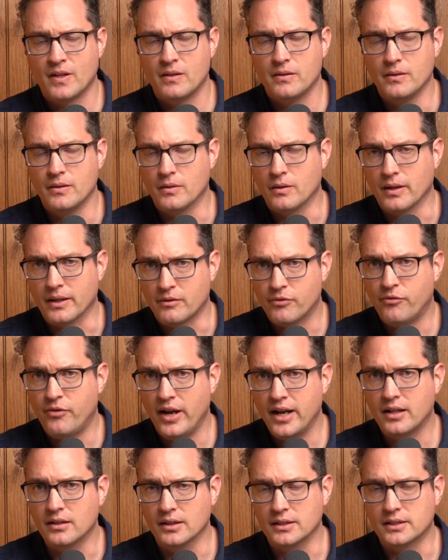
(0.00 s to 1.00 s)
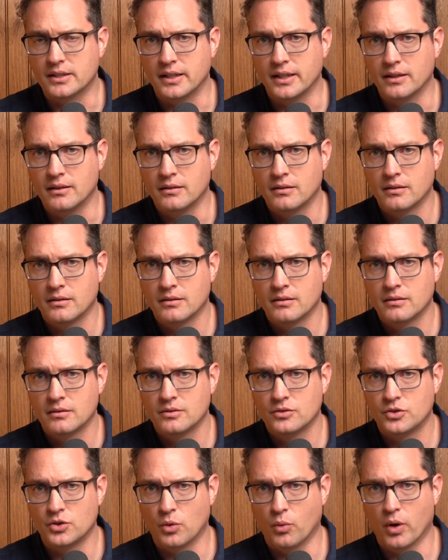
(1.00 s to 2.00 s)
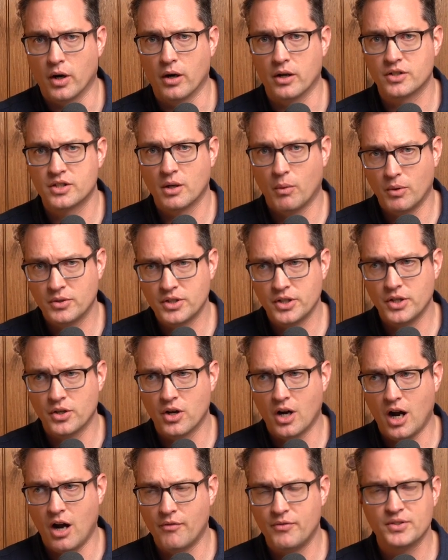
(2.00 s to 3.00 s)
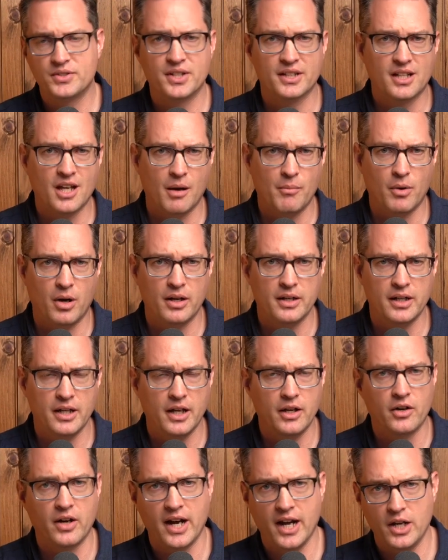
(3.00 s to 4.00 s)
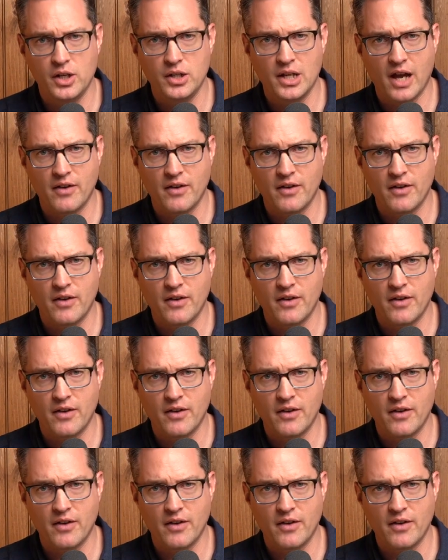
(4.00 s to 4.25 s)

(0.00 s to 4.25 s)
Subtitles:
like fake listening, to where someone's in your office, they come on in, or hey, do you